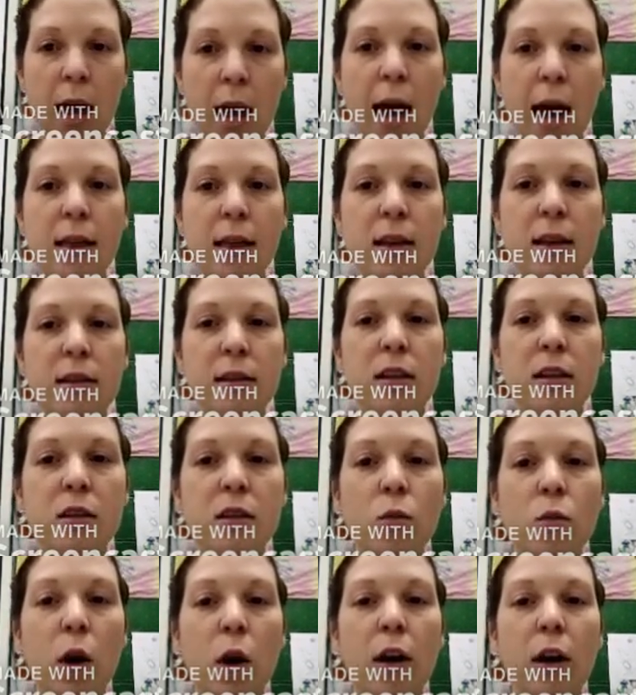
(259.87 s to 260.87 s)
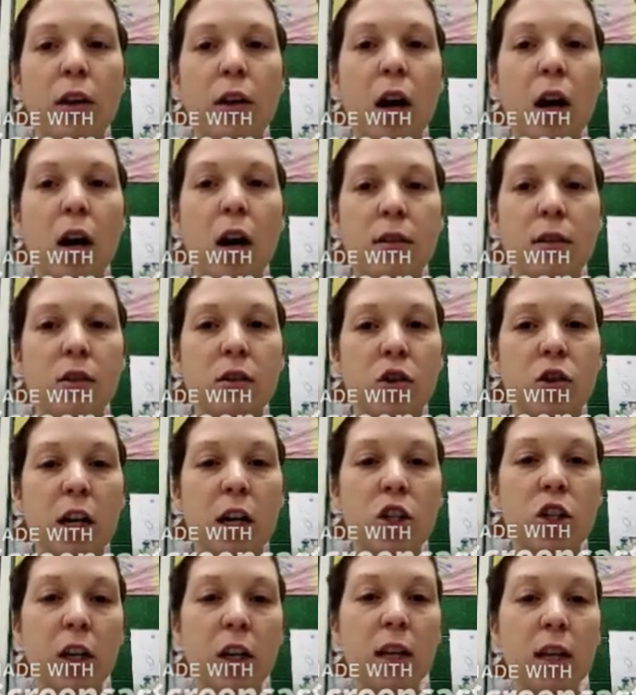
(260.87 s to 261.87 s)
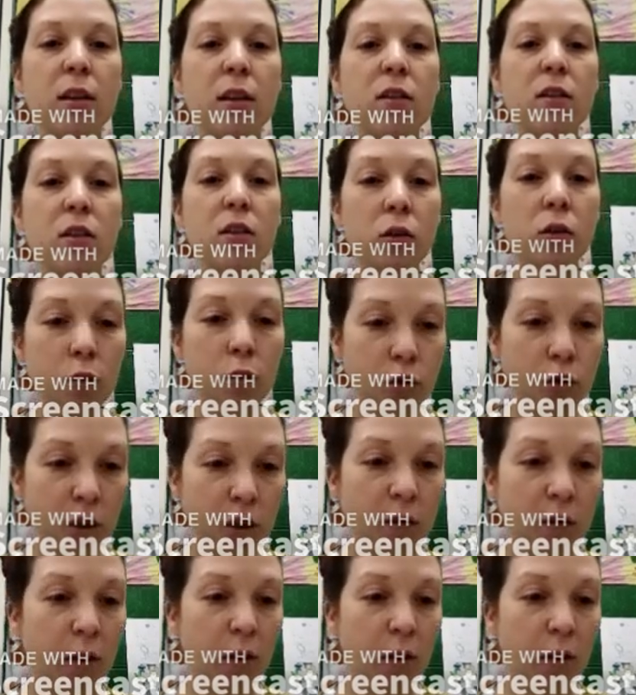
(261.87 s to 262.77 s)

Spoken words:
And this is where the concentration in the solution